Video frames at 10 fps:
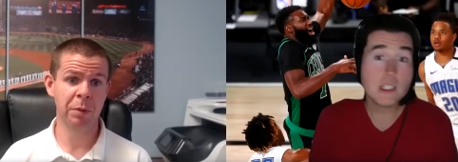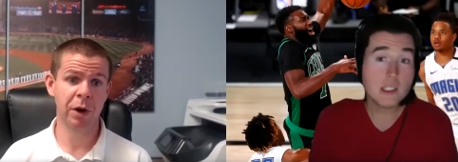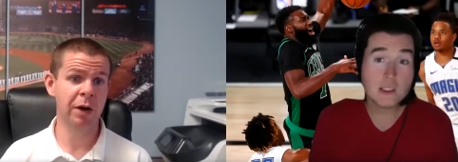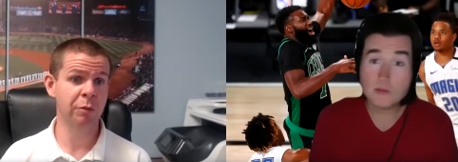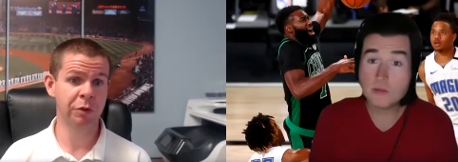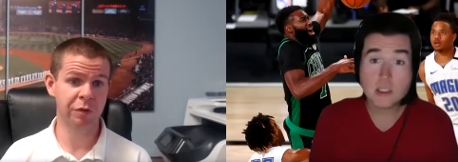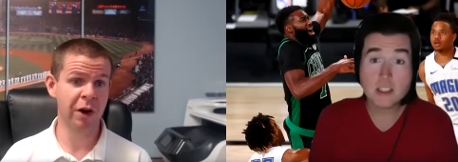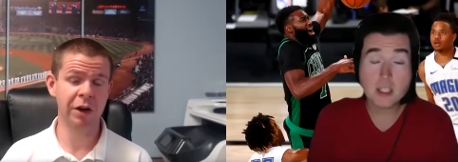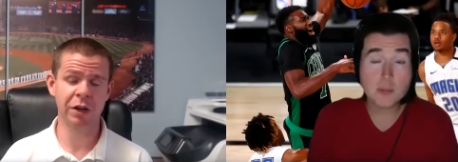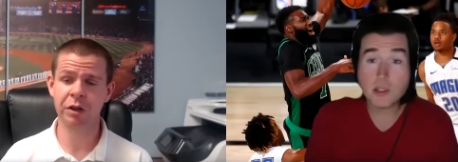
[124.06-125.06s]
Speaker 1: he, was he's
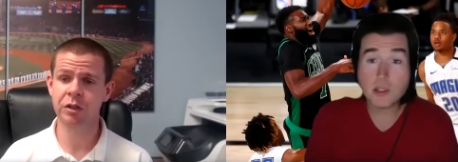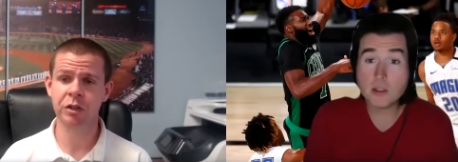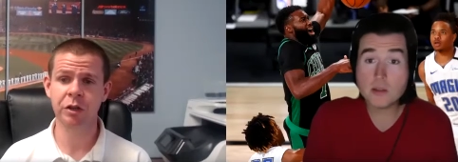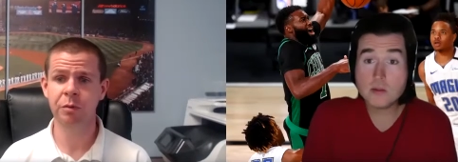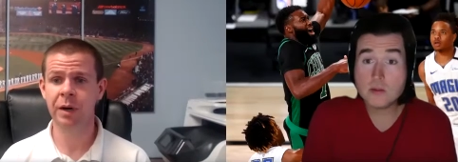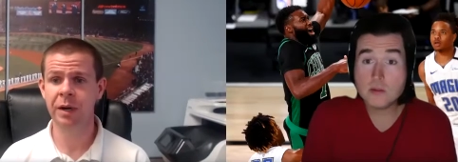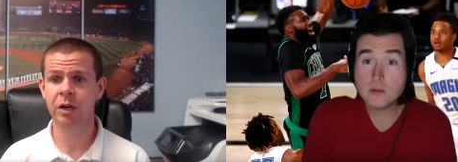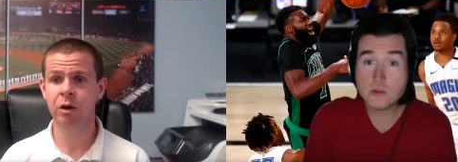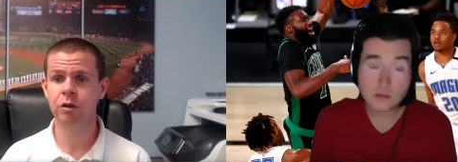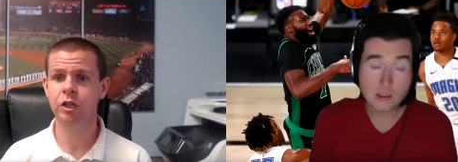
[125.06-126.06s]
up there too, but
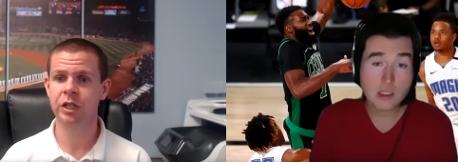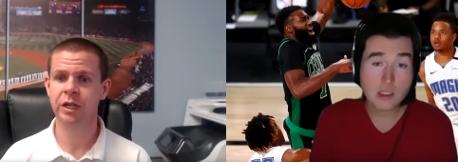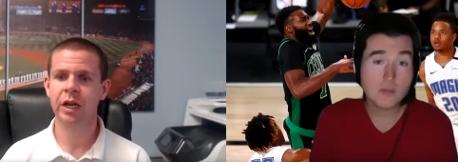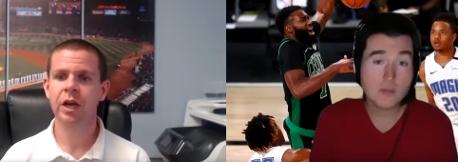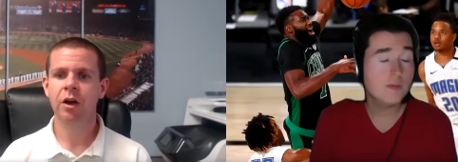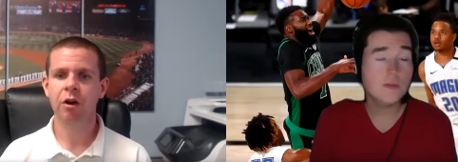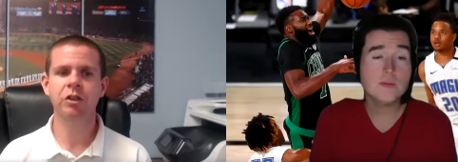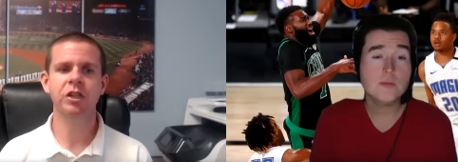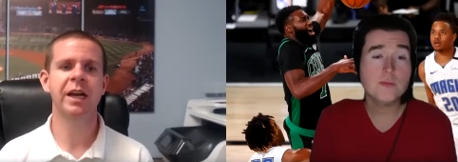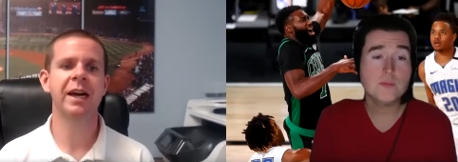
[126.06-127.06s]
Koji yeah.
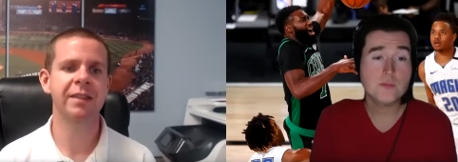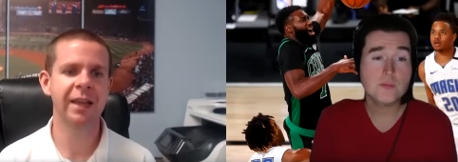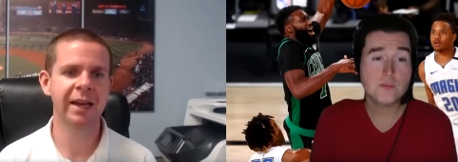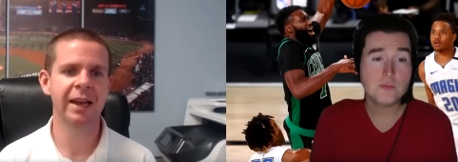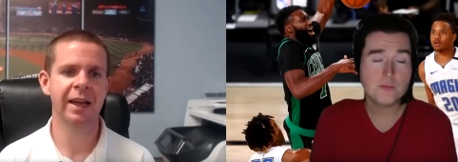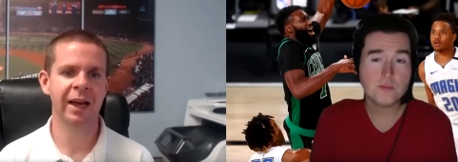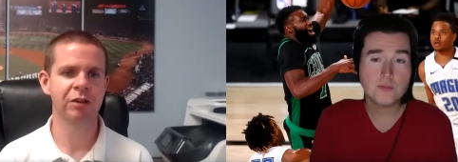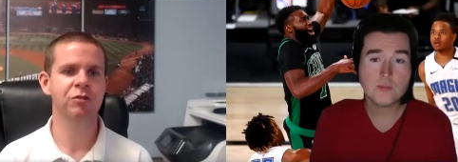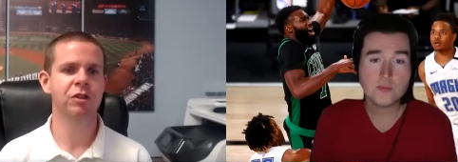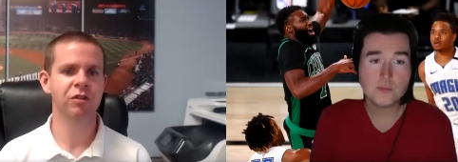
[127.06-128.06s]
Koji had that
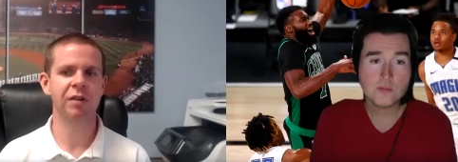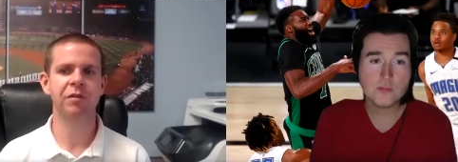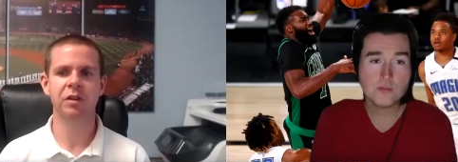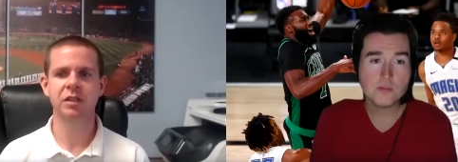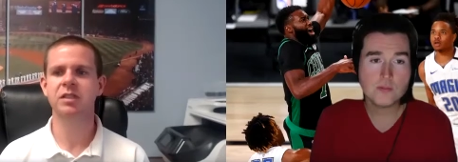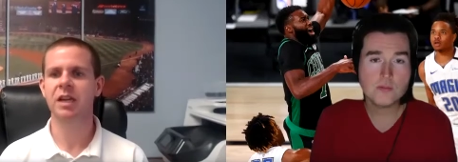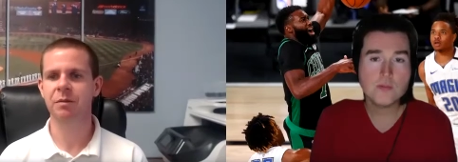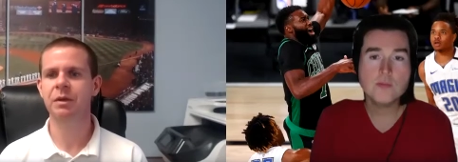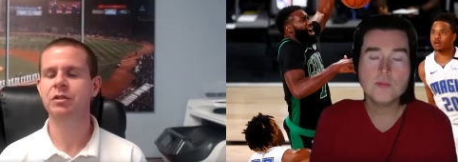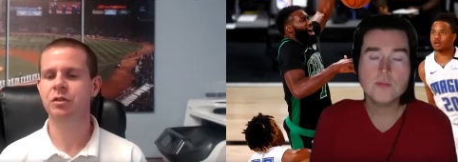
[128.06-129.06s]
extra level
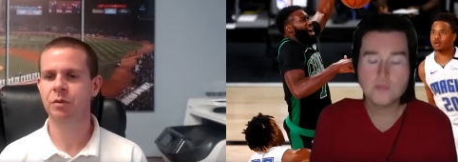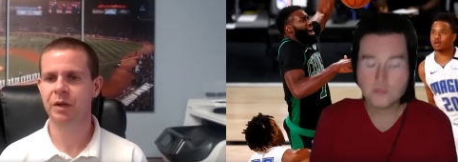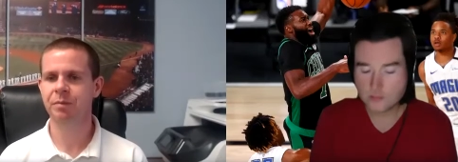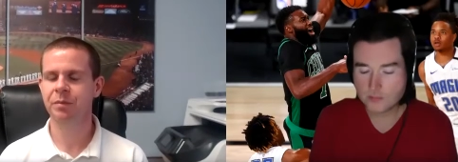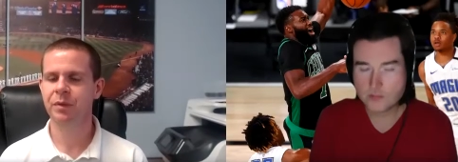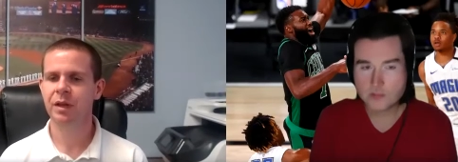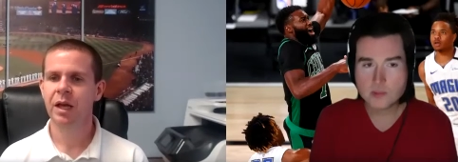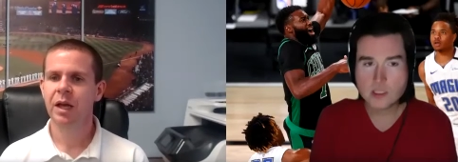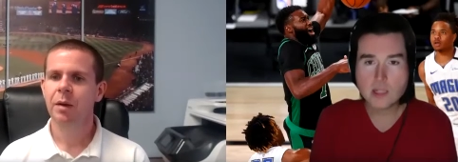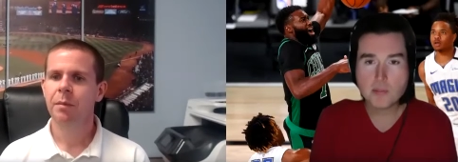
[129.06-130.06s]
excitement to him.
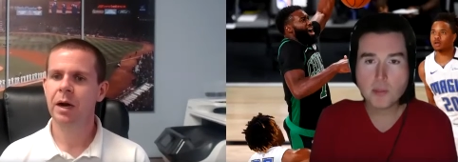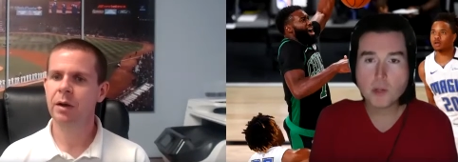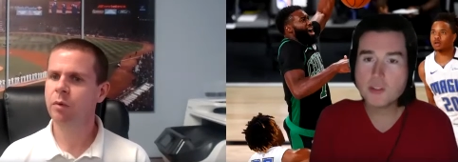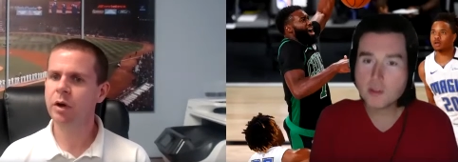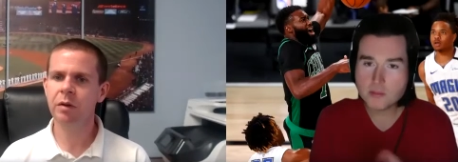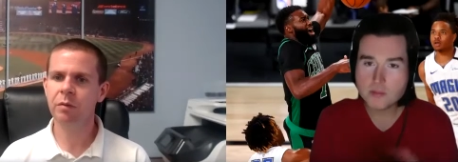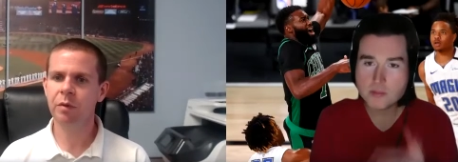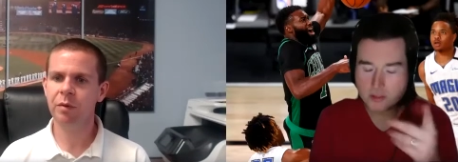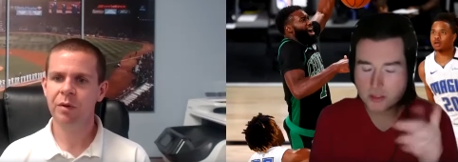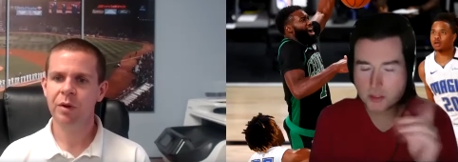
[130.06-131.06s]
Speaker 2: And both of them Brennan,
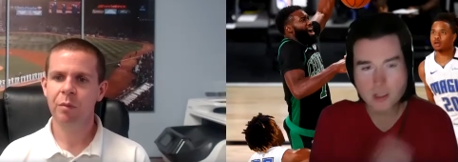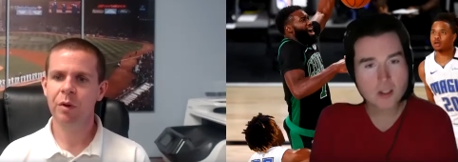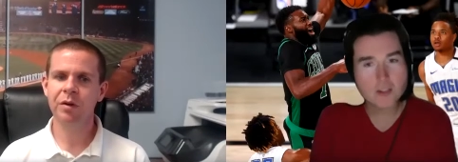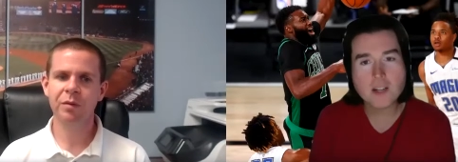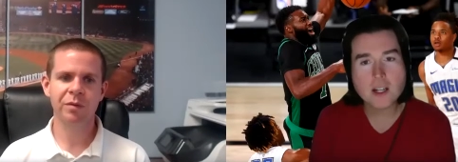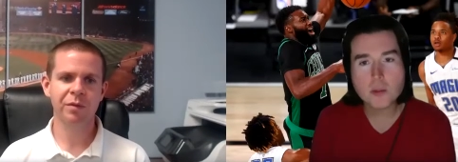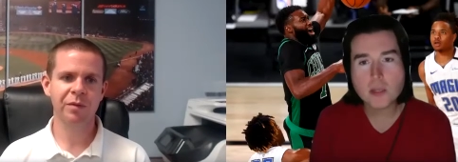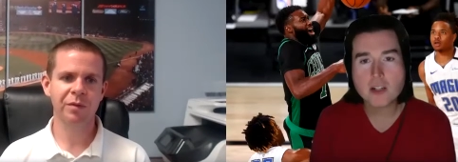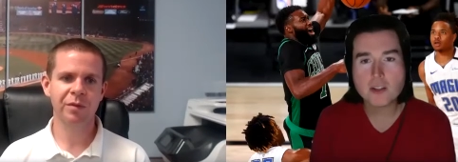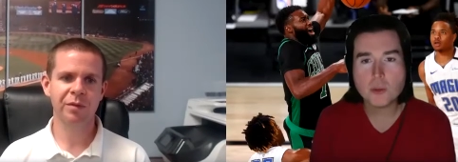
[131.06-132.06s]
struck out a final
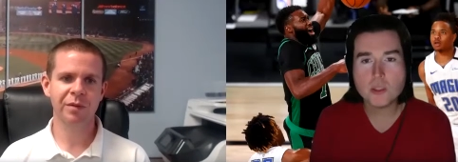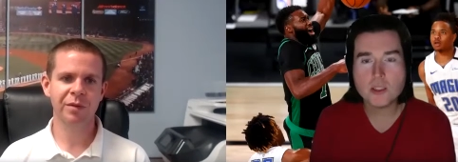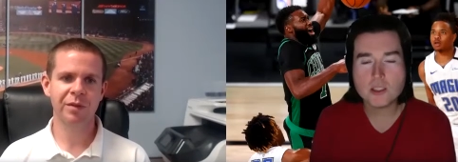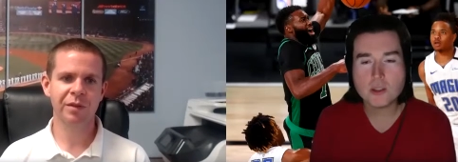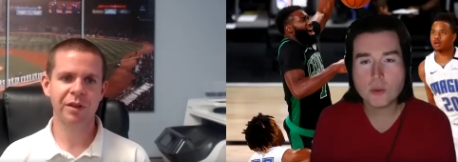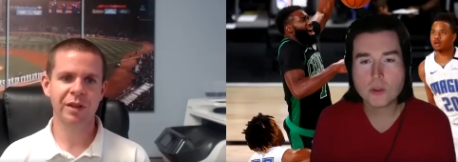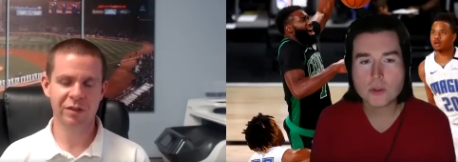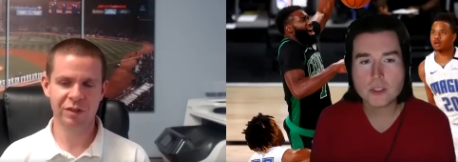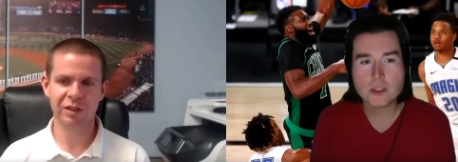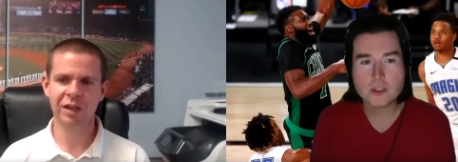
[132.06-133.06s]
batter to win the World
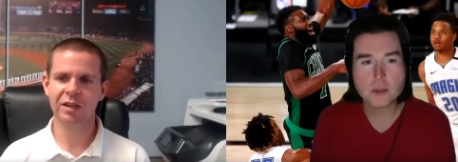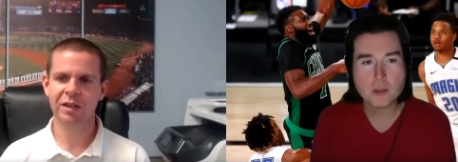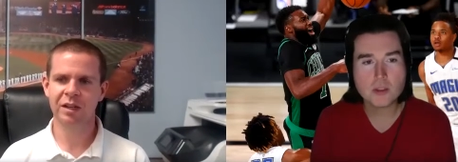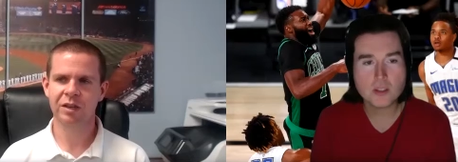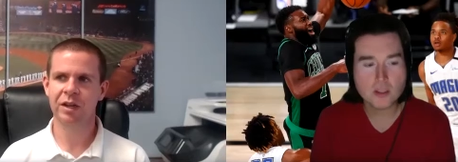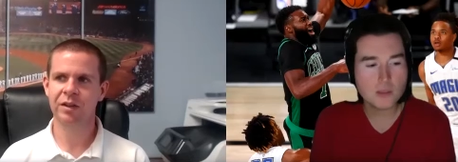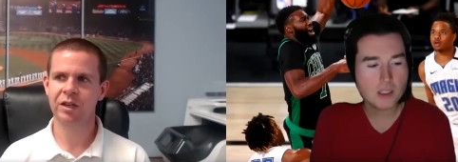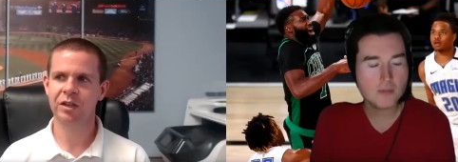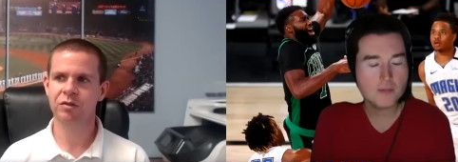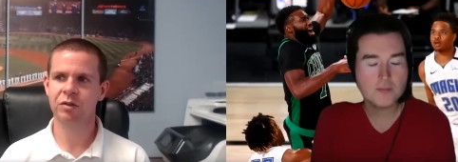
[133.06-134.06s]
Series. Both of them. Yeah. I think
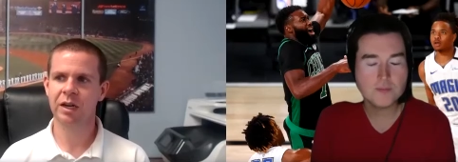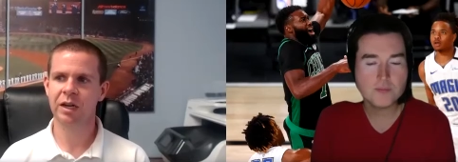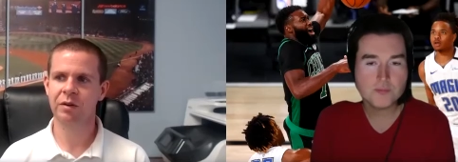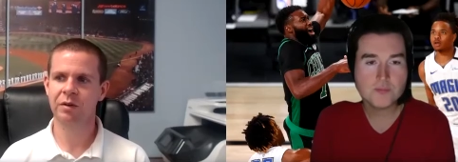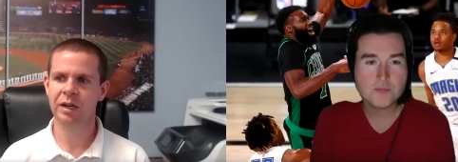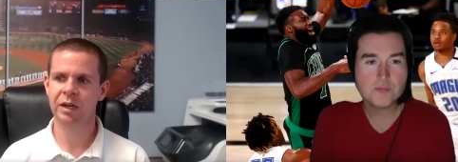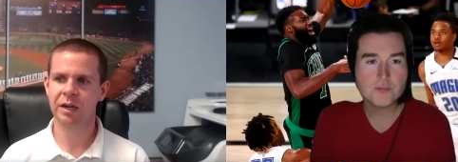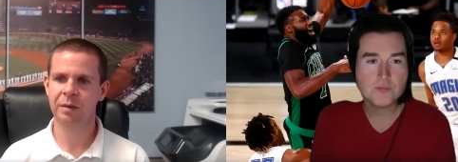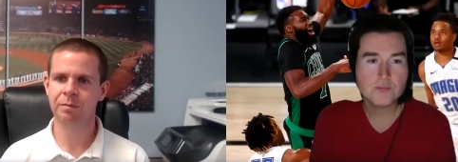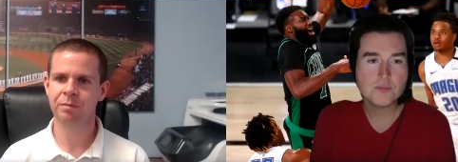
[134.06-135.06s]
he
Speaker 1: struck out.
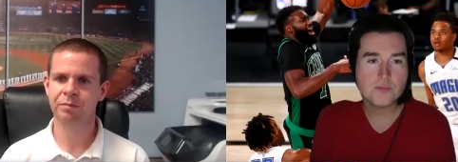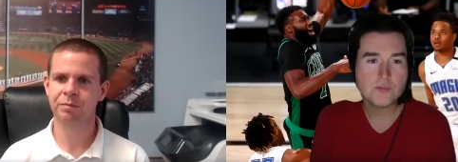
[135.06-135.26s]
Um,